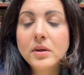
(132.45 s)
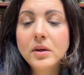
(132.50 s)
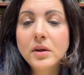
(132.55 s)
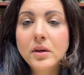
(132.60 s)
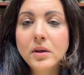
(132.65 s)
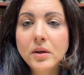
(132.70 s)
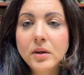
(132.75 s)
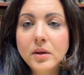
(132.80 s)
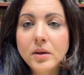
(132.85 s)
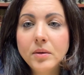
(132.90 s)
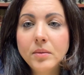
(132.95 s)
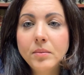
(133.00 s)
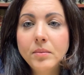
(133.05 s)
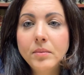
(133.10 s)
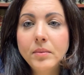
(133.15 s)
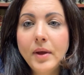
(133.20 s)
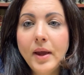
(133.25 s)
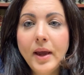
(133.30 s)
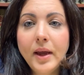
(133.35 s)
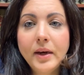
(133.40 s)

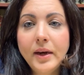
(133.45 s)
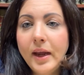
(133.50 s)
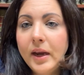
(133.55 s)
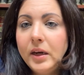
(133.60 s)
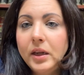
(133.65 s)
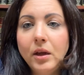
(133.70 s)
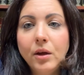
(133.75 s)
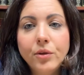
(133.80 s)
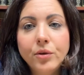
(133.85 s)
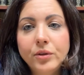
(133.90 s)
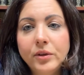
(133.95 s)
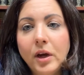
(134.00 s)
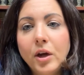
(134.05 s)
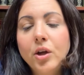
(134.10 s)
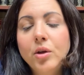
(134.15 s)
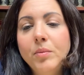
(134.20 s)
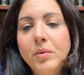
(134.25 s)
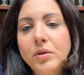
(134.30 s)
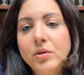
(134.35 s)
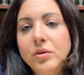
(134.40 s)
and any other
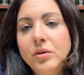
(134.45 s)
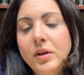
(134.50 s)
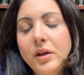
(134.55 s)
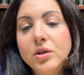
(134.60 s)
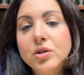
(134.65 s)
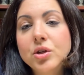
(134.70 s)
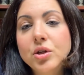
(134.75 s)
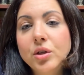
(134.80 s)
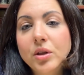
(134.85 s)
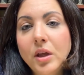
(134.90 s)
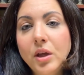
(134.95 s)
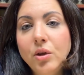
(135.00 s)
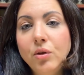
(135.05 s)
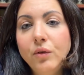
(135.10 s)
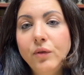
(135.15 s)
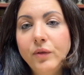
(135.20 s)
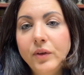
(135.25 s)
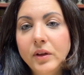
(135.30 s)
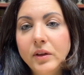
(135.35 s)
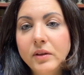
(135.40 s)
documentation that
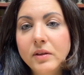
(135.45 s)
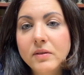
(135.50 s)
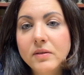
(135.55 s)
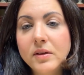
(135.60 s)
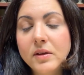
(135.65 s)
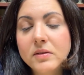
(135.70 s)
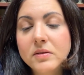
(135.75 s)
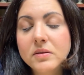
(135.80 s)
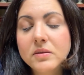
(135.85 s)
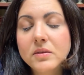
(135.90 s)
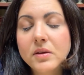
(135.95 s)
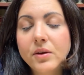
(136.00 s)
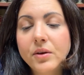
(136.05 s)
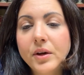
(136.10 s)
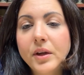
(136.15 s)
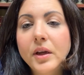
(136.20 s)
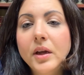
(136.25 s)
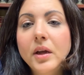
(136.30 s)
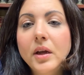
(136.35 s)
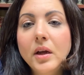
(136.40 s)
you feel is
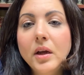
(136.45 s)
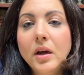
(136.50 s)
necessary